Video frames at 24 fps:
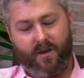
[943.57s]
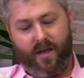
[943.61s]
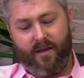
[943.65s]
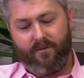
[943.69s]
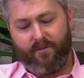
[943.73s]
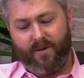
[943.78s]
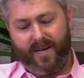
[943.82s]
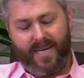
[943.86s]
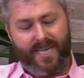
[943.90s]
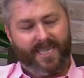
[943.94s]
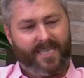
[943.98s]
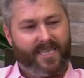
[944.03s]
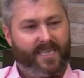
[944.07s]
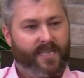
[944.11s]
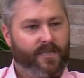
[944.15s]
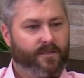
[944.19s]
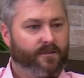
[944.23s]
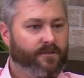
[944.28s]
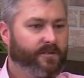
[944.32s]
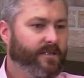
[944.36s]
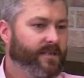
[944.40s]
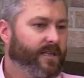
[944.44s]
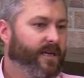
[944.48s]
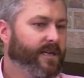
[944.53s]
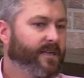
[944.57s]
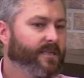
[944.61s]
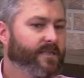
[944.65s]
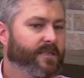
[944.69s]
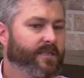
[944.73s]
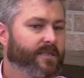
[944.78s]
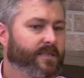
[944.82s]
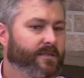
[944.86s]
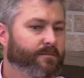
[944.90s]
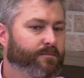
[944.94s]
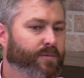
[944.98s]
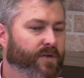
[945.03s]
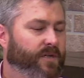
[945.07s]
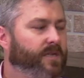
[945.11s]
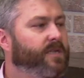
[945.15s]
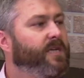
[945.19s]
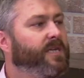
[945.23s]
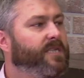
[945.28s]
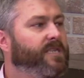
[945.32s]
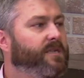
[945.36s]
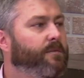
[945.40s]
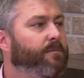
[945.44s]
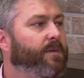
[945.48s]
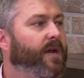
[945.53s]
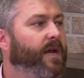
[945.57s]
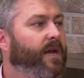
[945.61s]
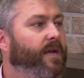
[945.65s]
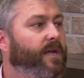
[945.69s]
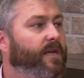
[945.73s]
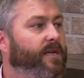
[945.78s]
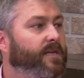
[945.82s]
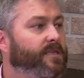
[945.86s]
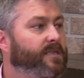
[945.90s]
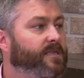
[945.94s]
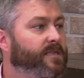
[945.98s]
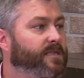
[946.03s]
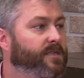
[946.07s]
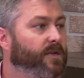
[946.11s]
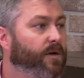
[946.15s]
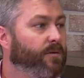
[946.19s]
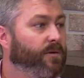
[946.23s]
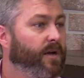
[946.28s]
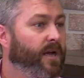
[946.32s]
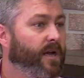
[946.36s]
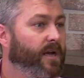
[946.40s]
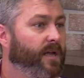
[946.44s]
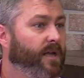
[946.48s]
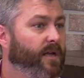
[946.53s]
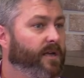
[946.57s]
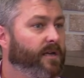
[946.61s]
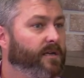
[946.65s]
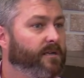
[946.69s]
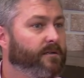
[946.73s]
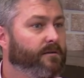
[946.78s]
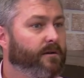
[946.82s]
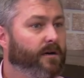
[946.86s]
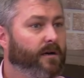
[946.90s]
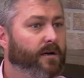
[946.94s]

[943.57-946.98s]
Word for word: every distillery that is participating is donating